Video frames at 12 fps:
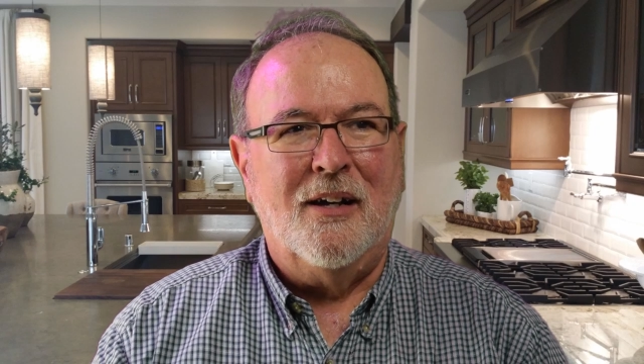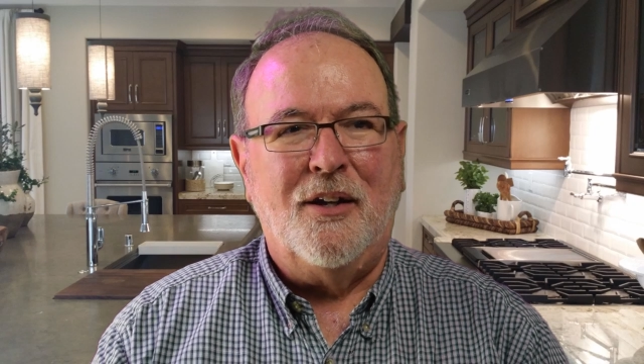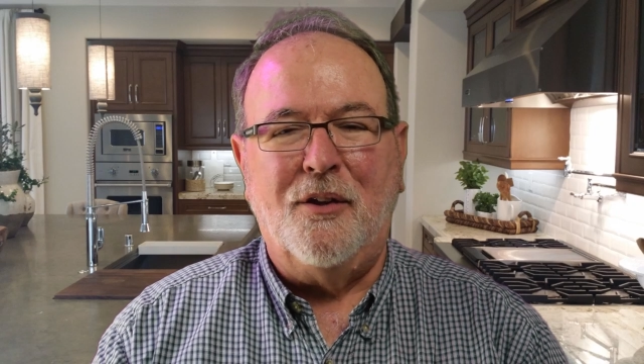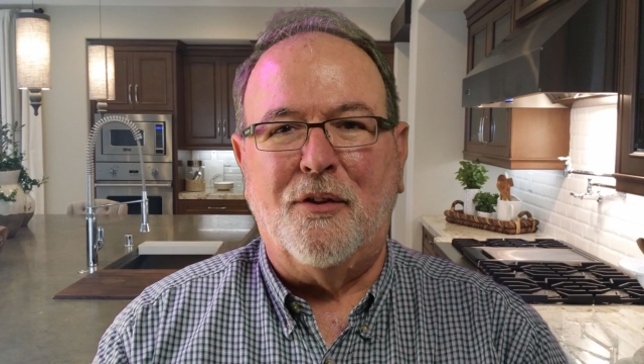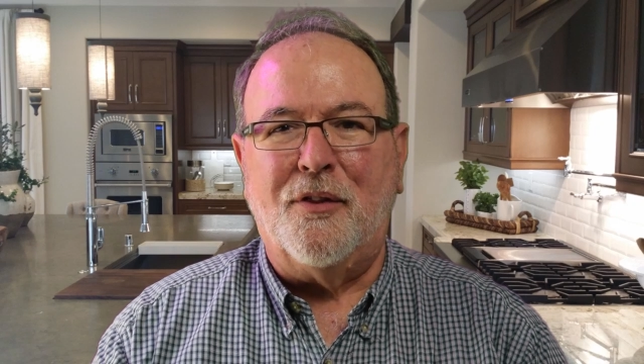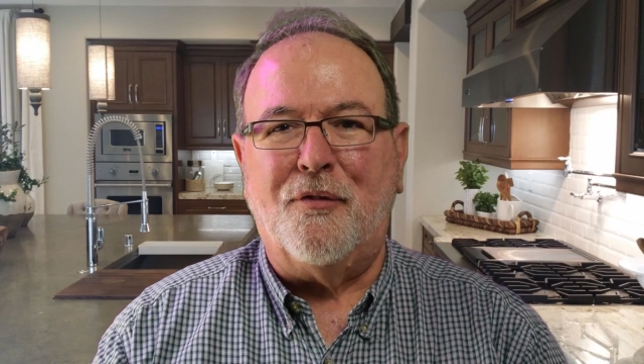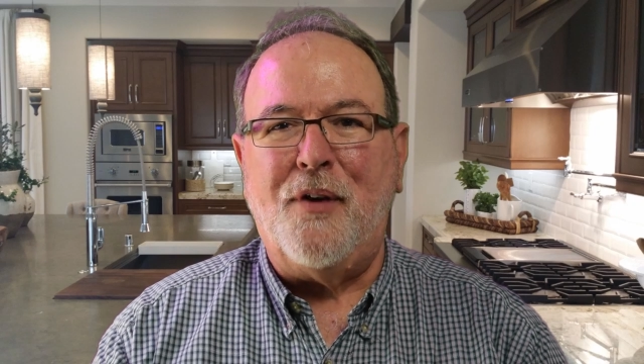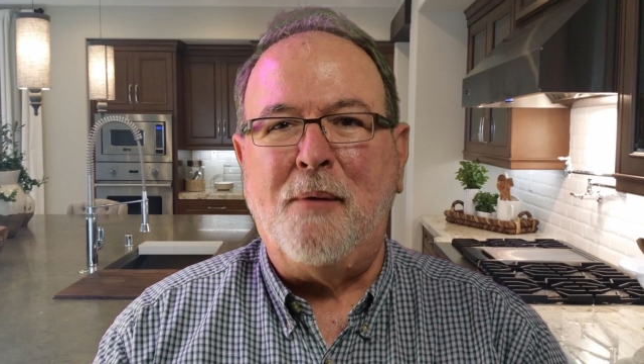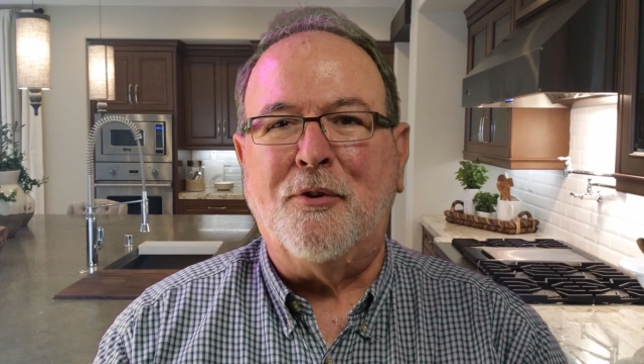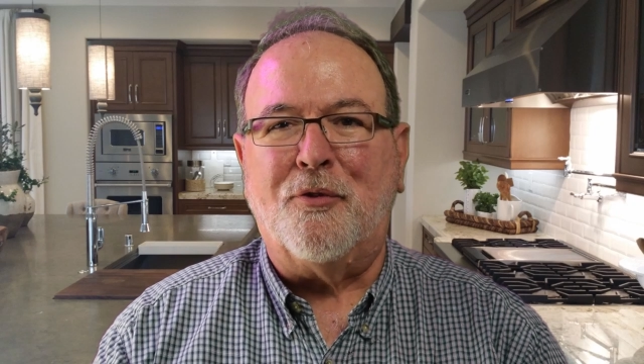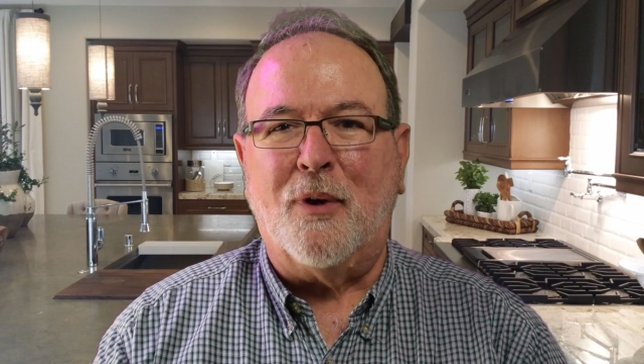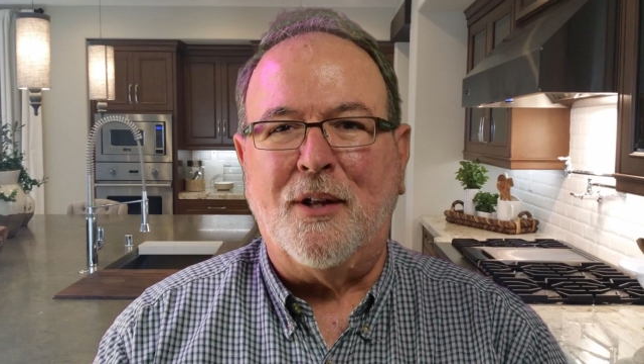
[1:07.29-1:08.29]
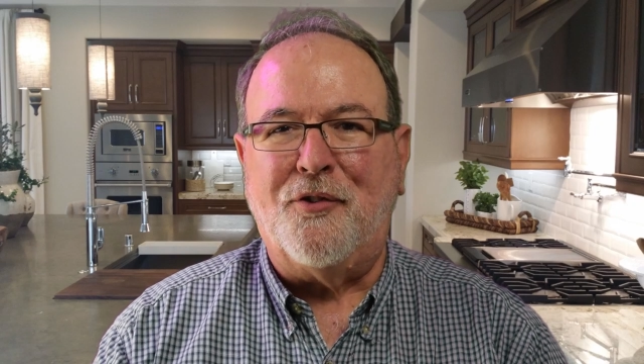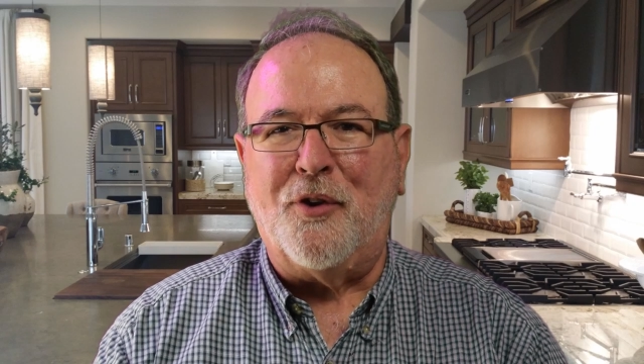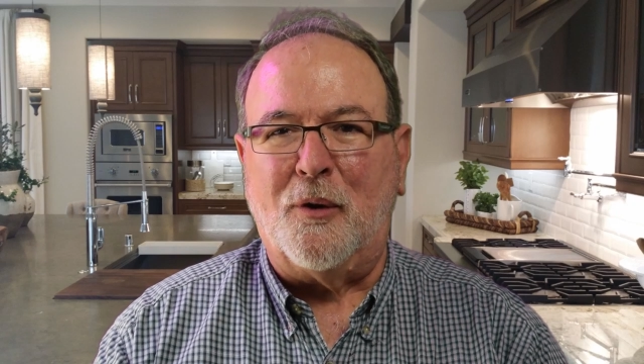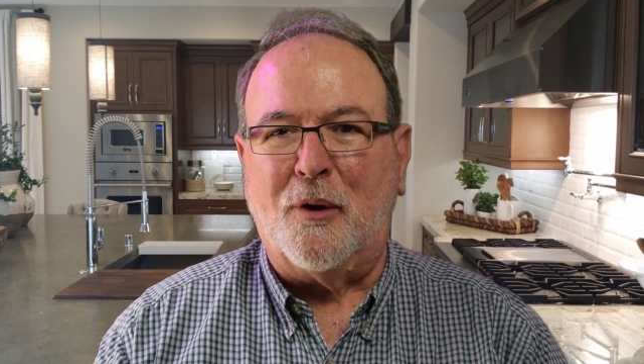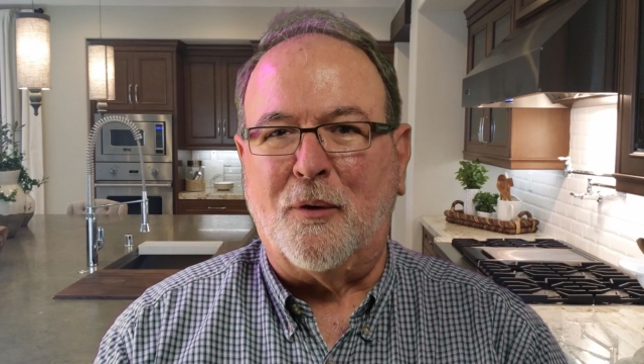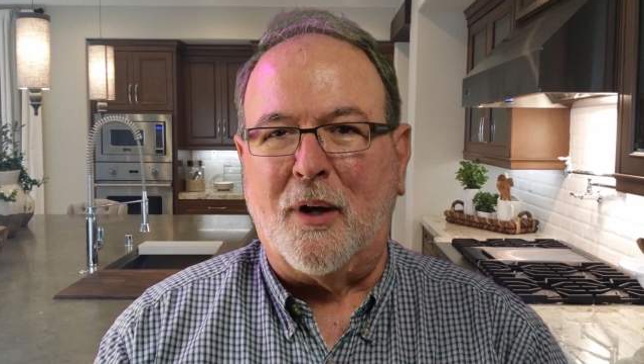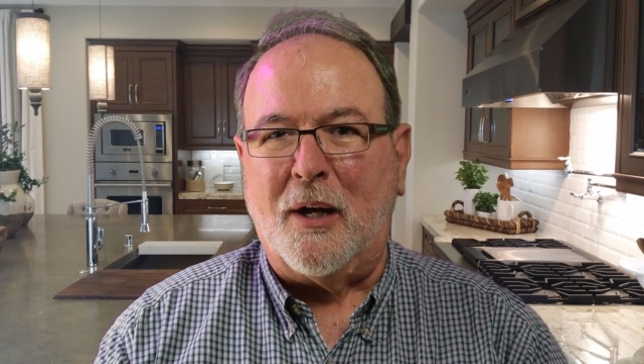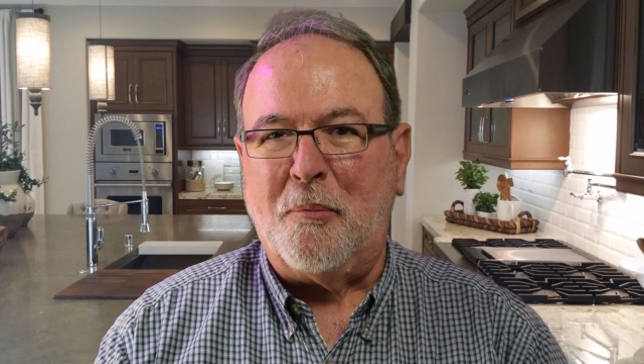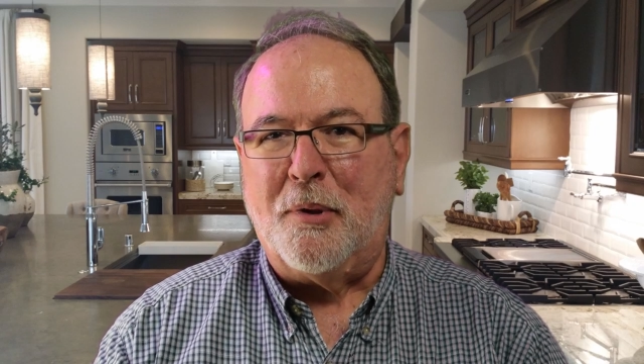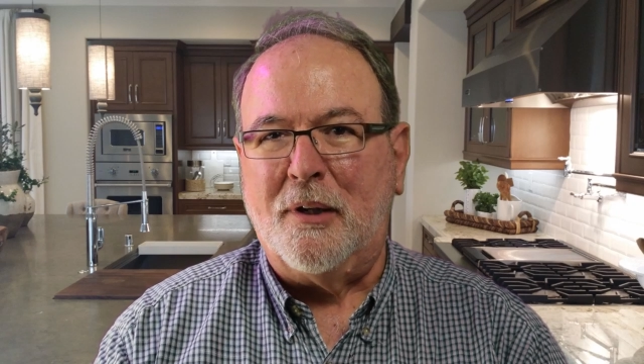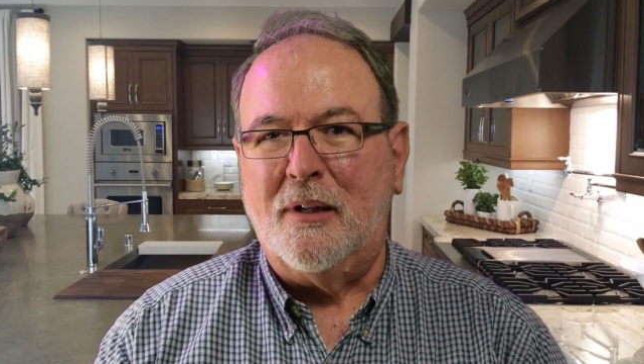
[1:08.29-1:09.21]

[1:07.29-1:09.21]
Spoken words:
The famous red Solo cup,